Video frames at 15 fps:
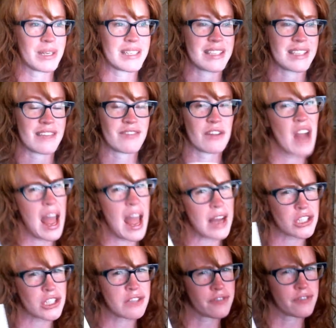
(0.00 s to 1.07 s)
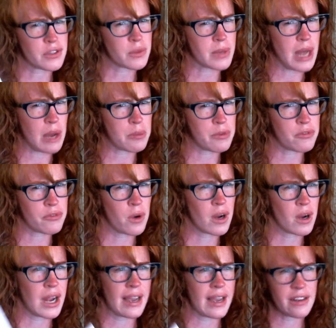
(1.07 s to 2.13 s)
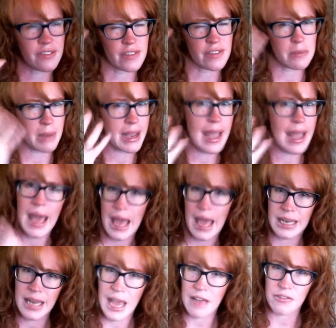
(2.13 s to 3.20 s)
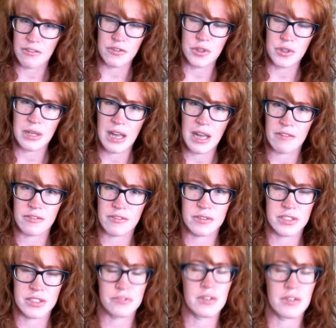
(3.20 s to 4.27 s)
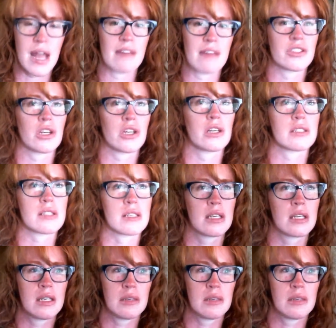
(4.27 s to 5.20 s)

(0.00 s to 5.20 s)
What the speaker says: because I've never actually filled one out before, I kind of in my head have a few different avatars,